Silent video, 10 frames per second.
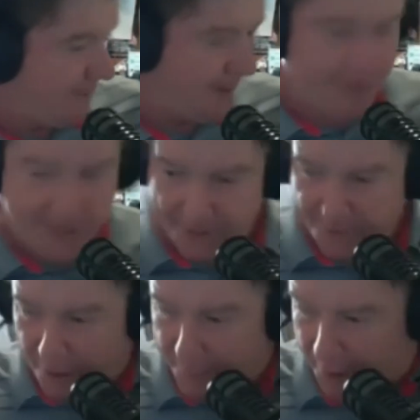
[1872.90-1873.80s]
I think of
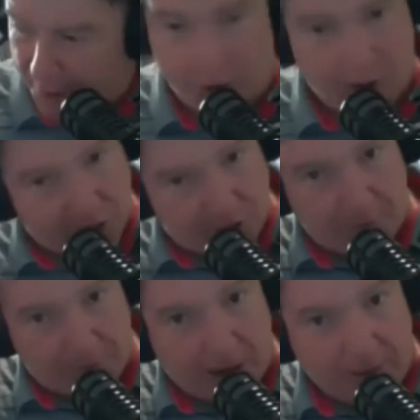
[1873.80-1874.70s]
it, I'll mention it. There's
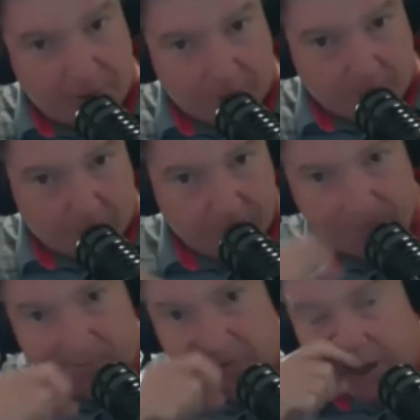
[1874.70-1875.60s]
a 5-number
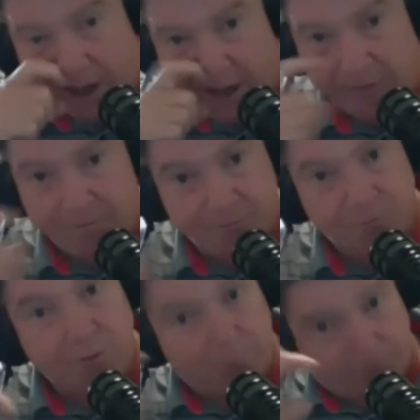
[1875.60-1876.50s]
phone
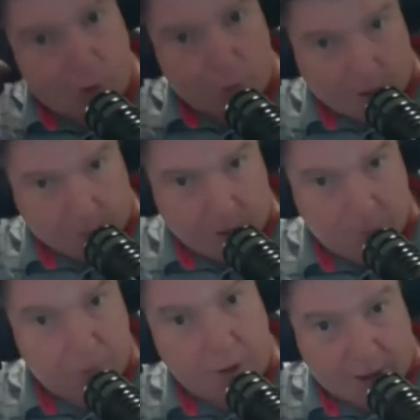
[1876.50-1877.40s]
number you
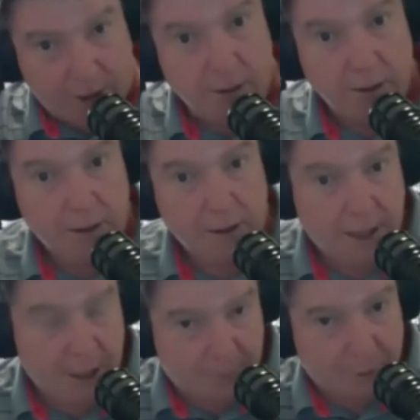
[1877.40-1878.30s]
put in,
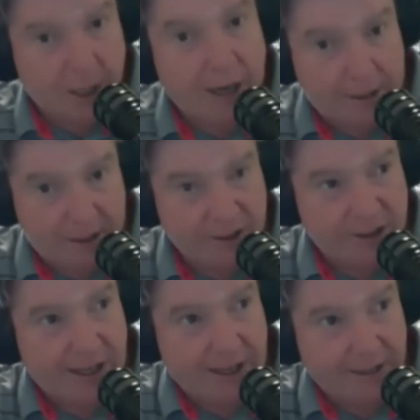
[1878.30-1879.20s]
and you put Andy
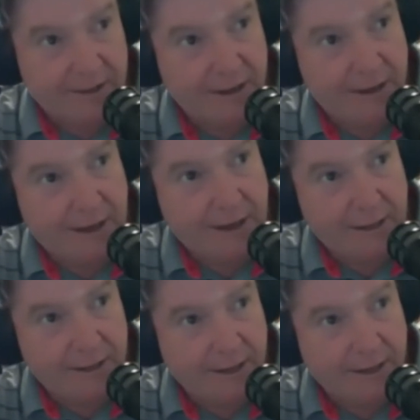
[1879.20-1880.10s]
C in,
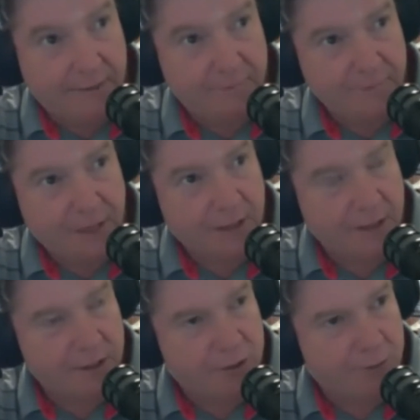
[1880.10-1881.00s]
and I think it's 3.